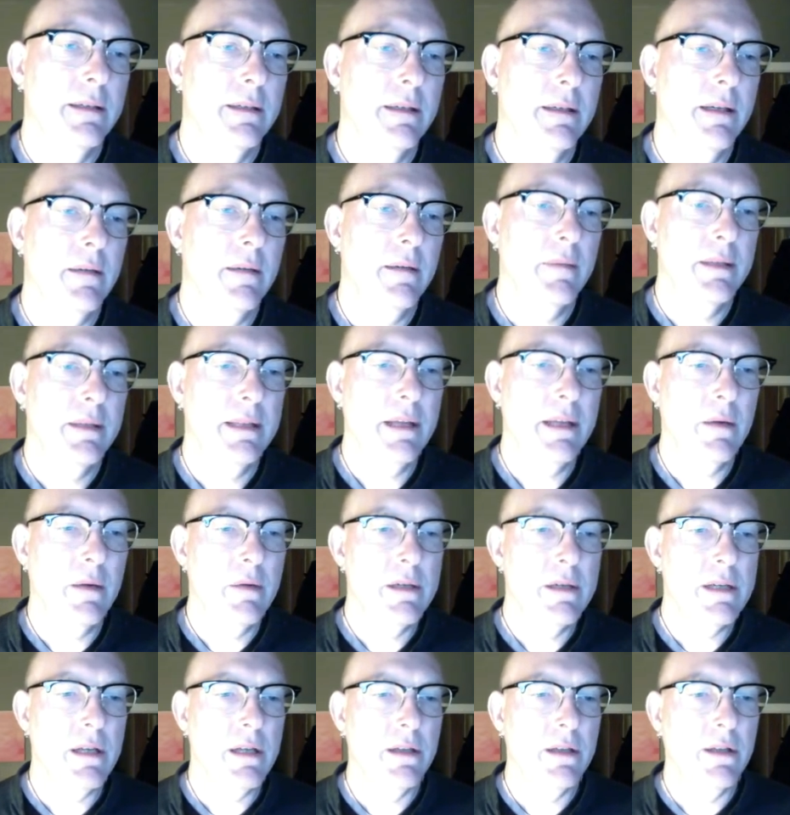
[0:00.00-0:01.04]
You know, but there
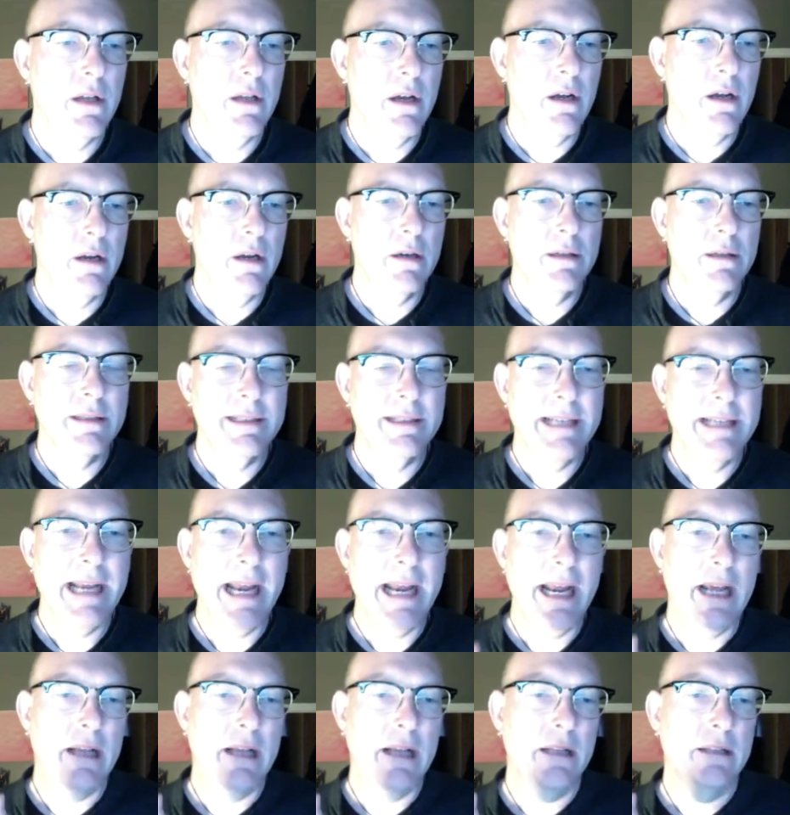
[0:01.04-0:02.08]
was a long
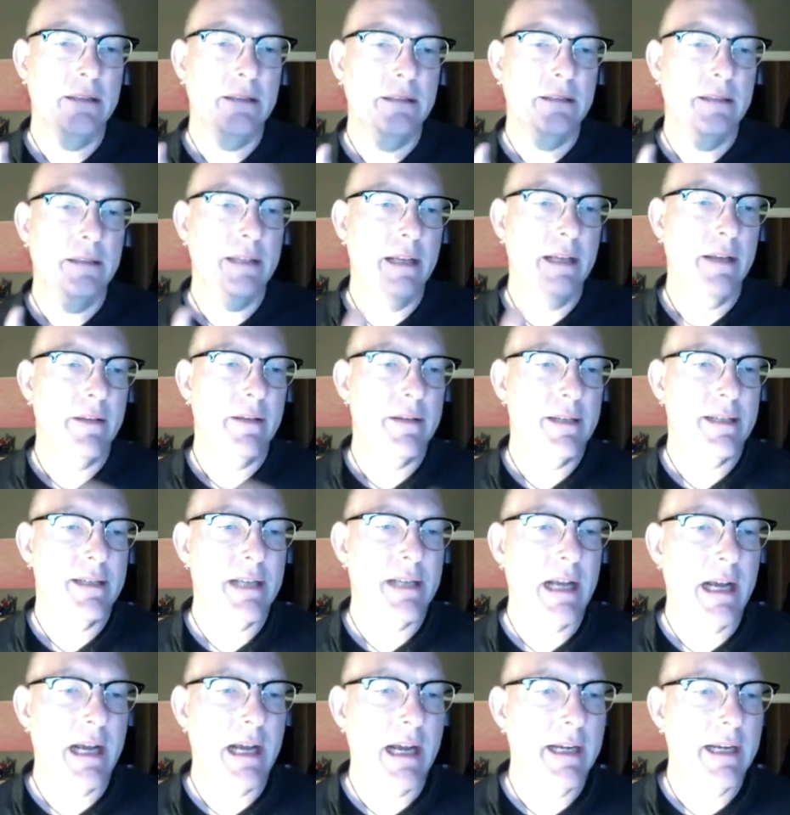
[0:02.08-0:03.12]
tail to the other
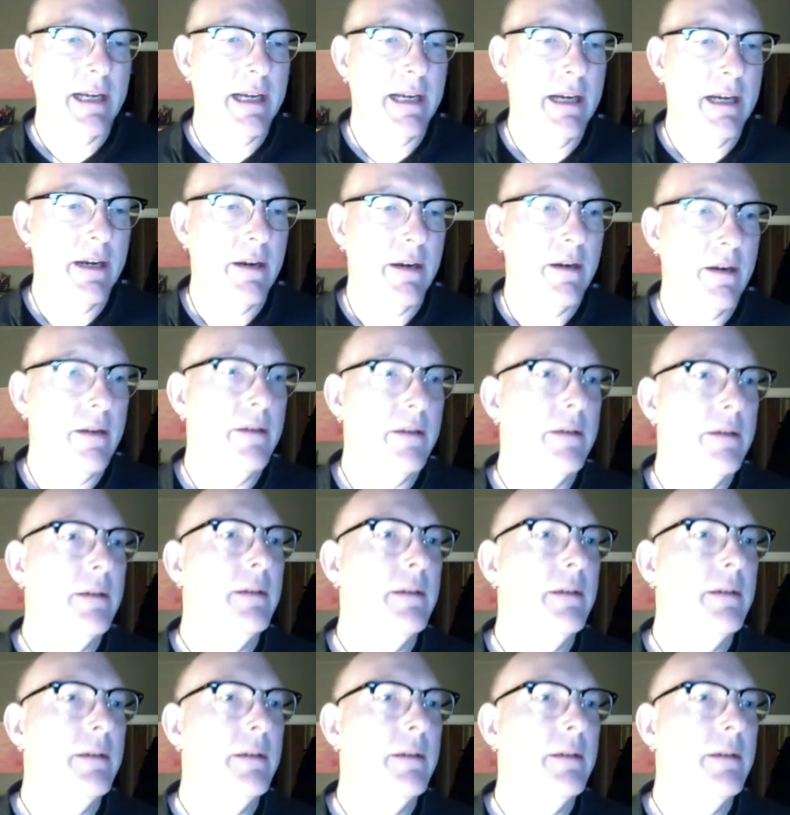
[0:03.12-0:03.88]
side here.